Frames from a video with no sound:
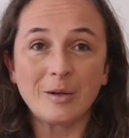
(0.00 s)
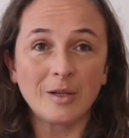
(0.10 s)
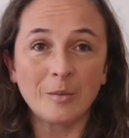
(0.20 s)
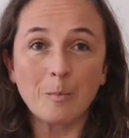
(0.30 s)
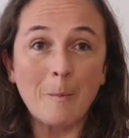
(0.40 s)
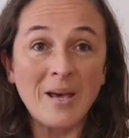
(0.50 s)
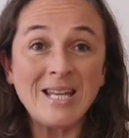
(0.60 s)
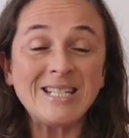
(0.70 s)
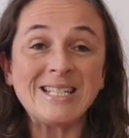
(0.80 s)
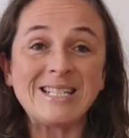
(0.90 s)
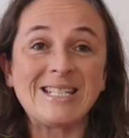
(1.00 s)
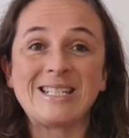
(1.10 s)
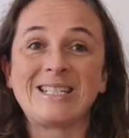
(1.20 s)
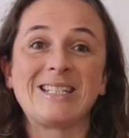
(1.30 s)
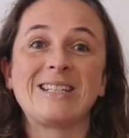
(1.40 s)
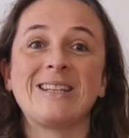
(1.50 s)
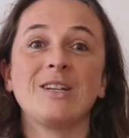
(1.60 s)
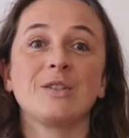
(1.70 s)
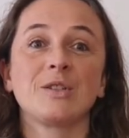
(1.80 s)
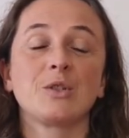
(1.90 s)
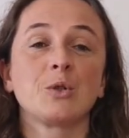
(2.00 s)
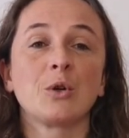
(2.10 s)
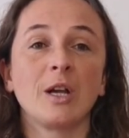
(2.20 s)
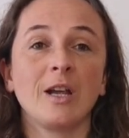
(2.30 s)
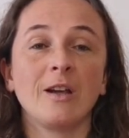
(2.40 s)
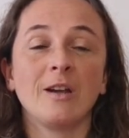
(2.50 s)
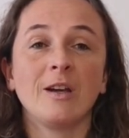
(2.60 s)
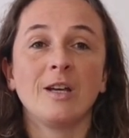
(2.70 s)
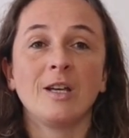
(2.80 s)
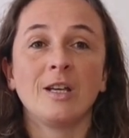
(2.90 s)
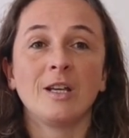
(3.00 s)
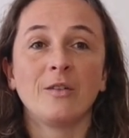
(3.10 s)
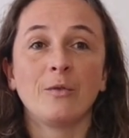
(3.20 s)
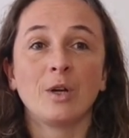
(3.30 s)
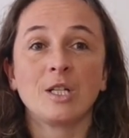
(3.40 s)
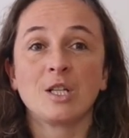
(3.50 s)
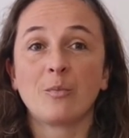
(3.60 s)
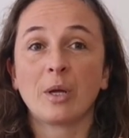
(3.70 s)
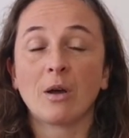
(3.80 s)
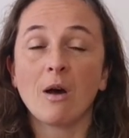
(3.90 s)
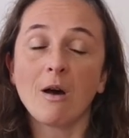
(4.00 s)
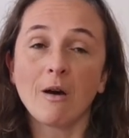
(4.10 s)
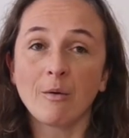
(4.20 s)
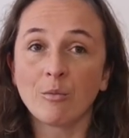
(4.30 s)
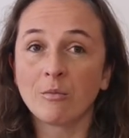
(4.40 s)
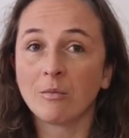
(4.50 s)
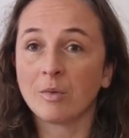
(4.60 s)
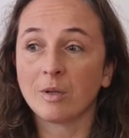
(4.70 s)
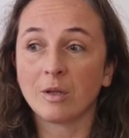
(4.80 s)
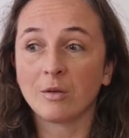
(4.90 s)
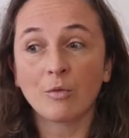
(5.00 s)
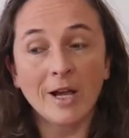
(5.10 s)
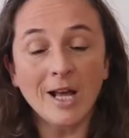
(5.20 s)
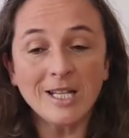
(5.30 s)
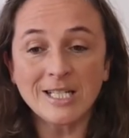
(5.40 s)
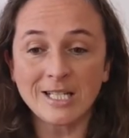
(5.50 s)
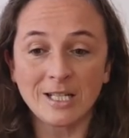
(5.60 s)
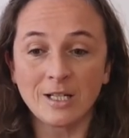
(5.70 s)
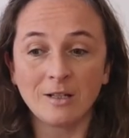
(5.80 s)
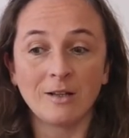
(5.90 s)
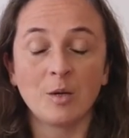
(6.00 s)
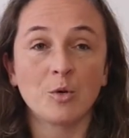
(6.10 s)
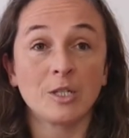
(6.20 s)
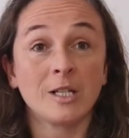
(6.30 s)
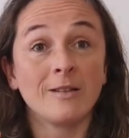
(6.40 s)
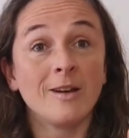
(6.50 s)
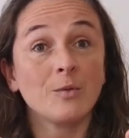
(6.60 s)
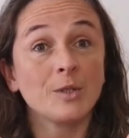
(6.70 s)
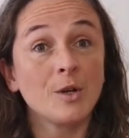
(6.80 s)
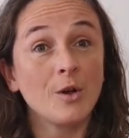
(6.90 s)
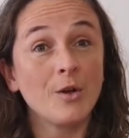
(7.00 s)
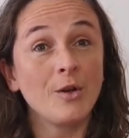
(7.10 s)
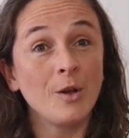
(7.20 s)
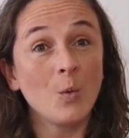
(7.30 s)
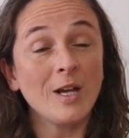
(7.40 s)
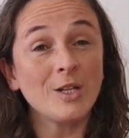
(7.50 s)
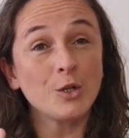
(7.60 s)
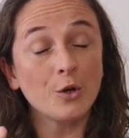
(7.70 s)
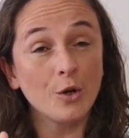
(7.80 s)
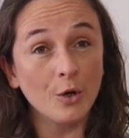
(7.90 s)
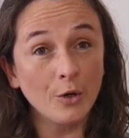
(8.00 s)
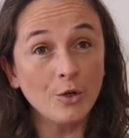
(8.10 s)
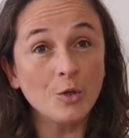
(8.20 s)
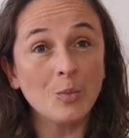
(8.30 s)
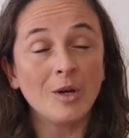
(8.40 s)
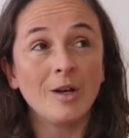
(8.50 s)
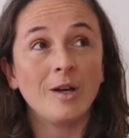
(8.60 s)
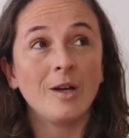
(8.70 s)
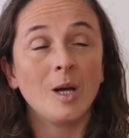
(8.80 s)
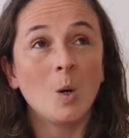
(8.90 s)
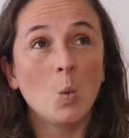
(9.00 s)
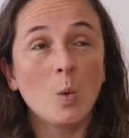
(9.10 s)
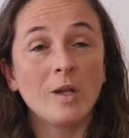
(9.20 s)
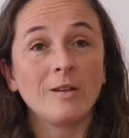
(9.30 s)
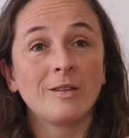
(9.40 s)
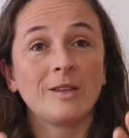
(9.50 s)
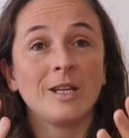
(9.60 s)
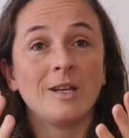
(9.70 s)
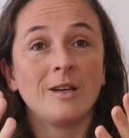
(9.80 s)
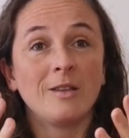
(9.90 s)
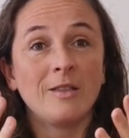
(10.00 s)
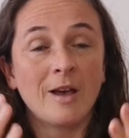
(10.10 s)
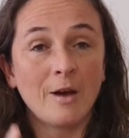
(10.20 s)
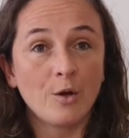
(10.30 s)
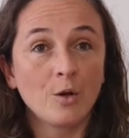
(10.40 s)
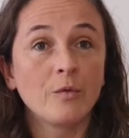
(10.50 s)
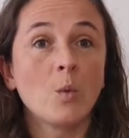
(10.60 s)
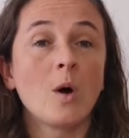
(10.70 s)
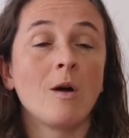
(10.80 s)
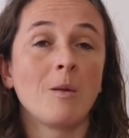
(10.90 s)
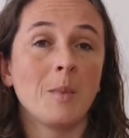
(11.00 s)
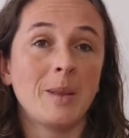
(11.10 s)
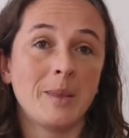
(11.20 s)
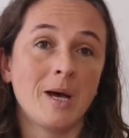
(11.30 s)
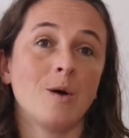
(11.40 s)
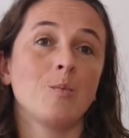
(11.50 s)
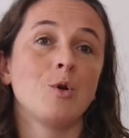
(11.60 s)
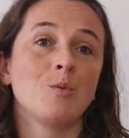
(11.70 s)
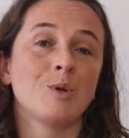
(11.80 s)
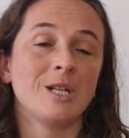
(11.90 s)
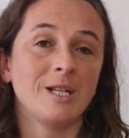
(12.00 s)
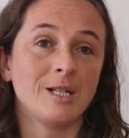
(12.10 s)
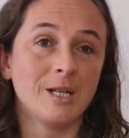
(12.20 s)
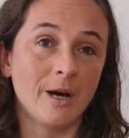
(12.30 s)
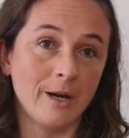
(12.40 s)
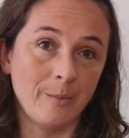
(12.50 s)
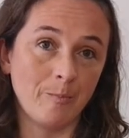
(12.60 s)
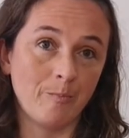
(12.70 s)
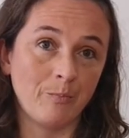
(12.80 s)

embedded that story for it to become a reality in their body, and that was their only way to cope with that overwhelm at that moment in time,